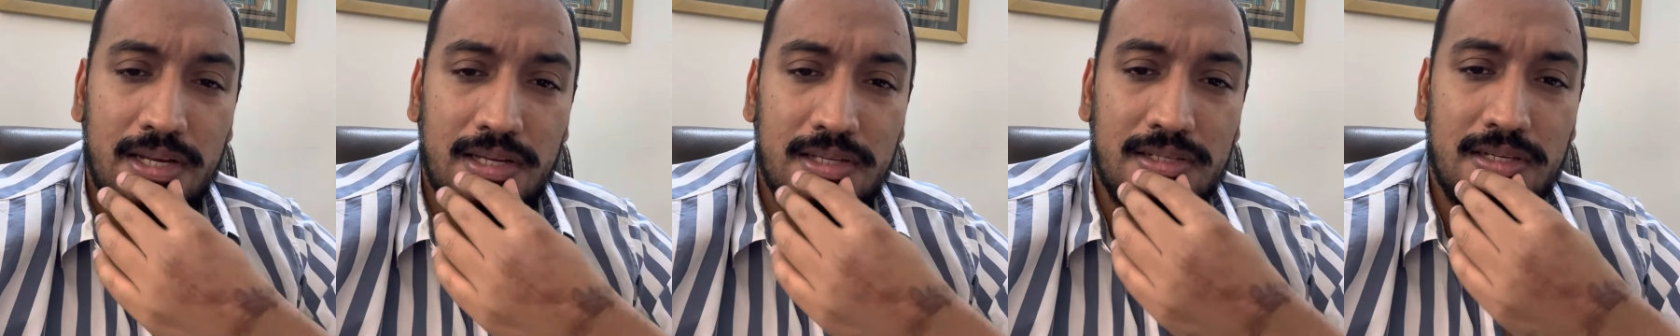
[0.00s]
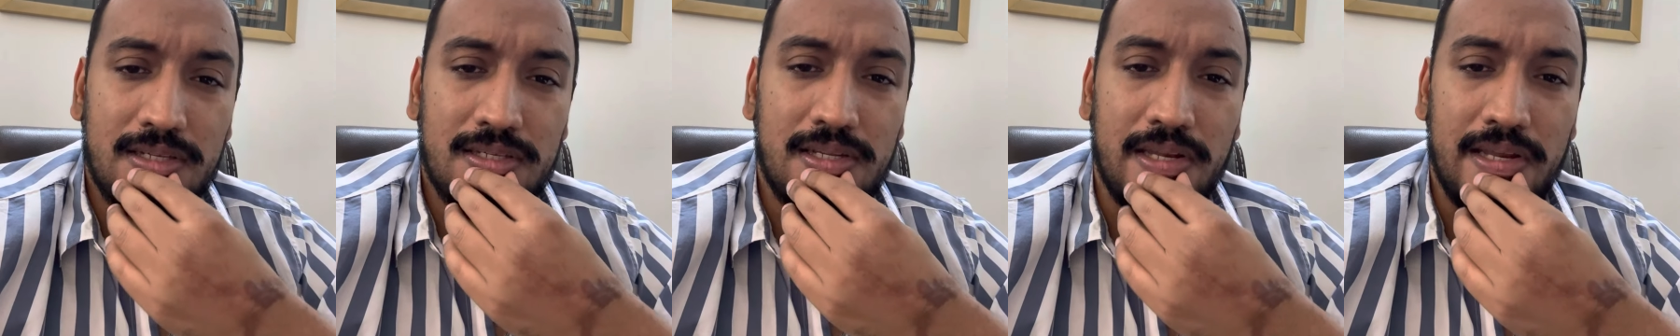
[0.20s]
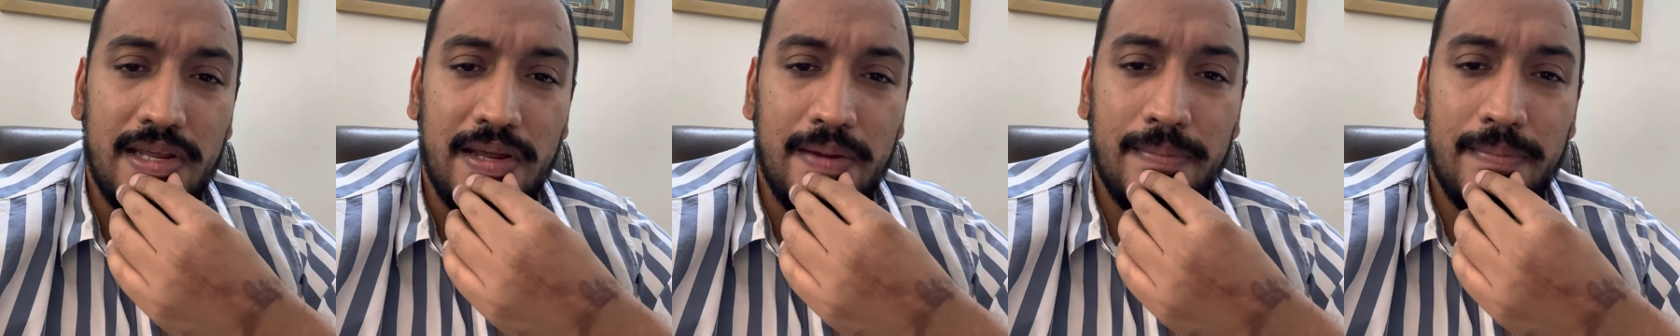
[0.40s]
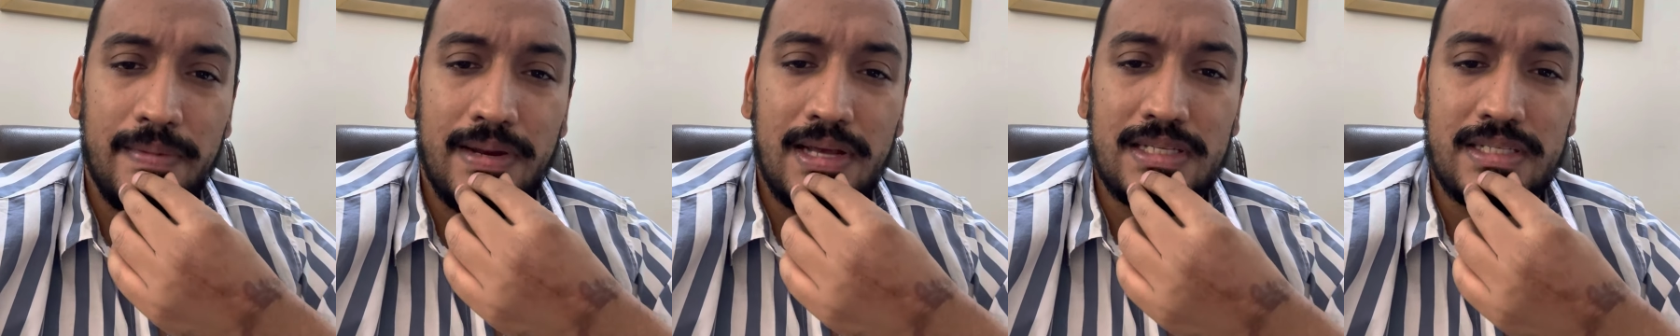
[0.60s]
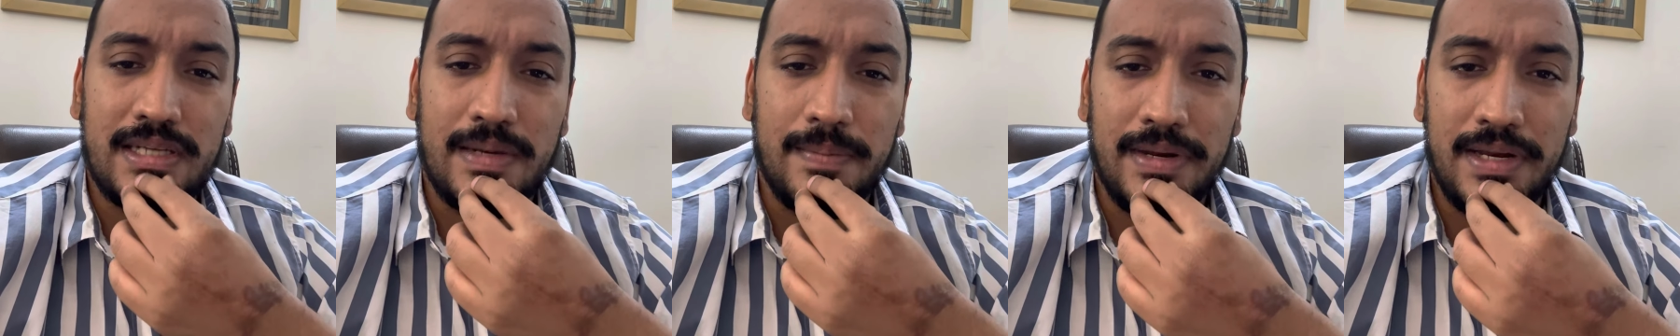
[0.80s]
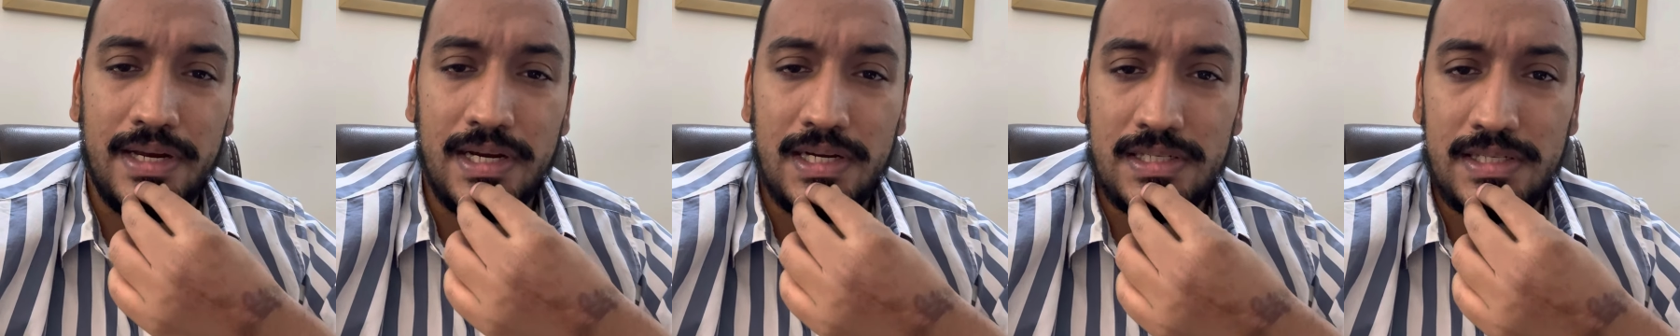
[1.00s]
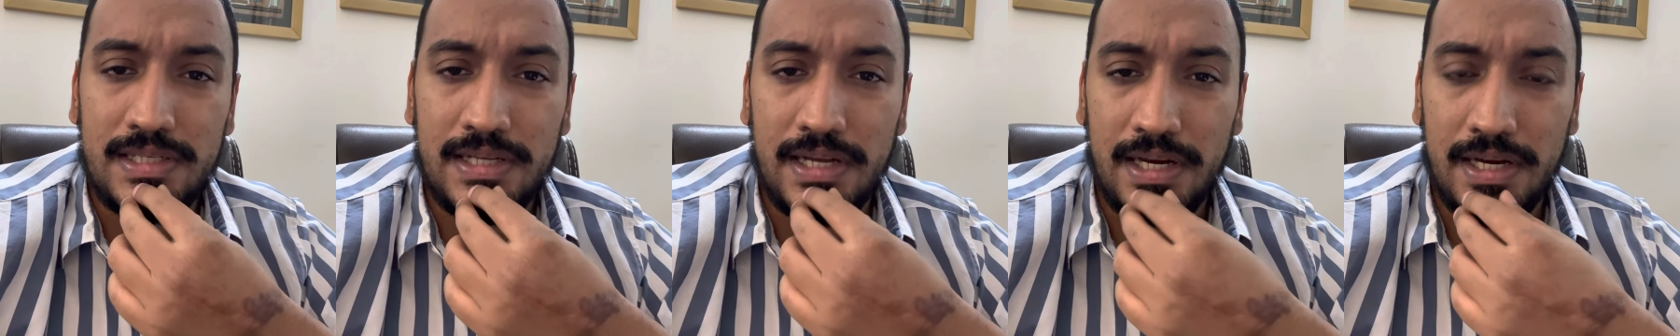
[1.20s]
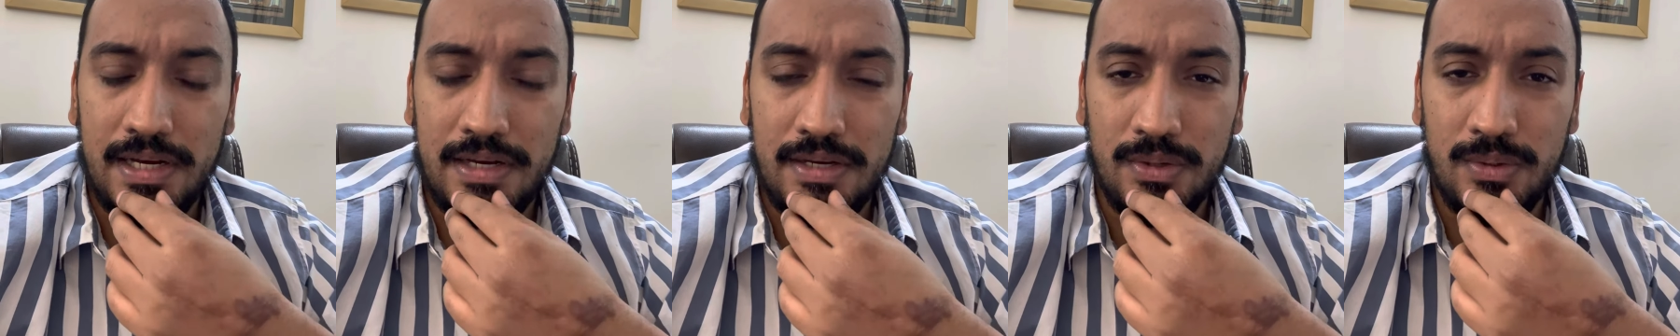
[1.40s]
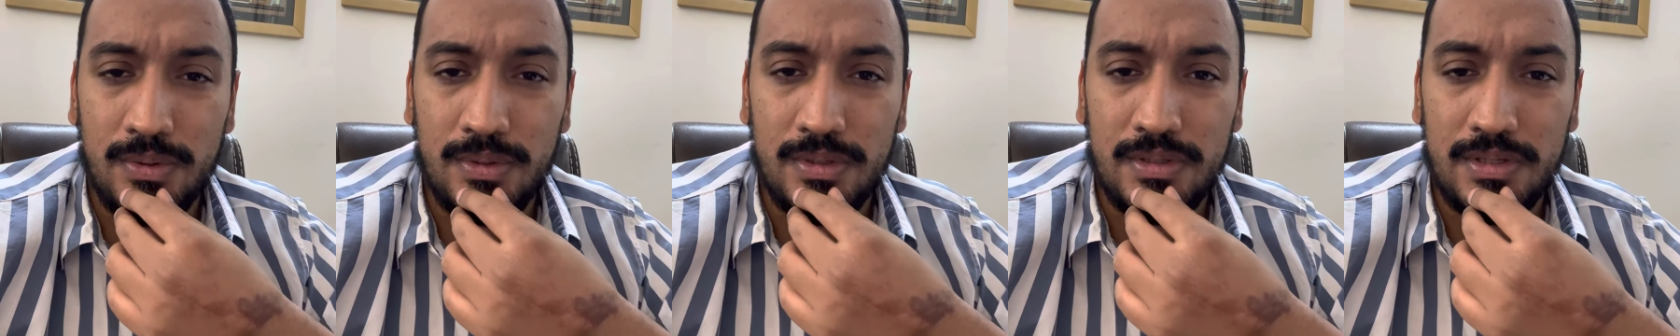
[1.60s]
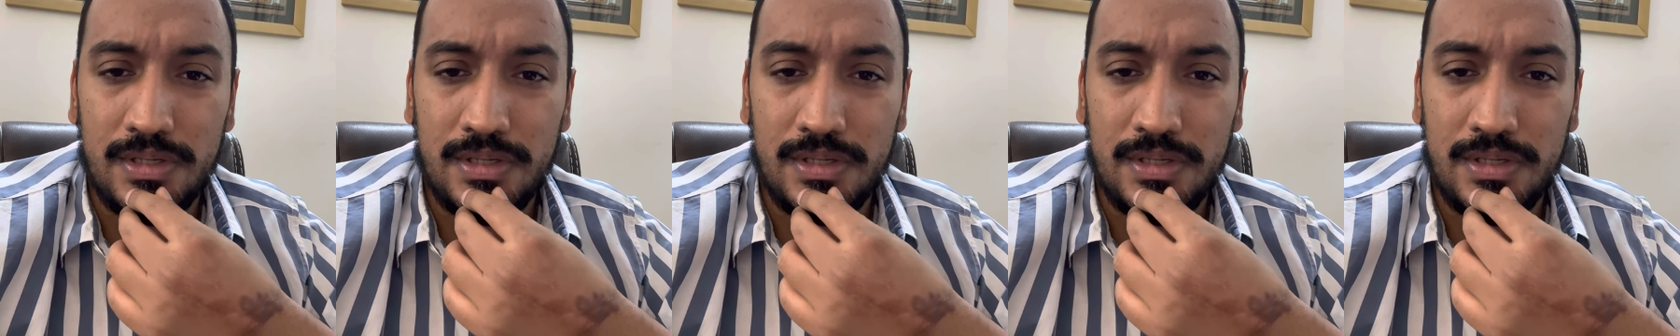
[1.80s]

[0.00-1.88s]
just named as Emirates, and you know,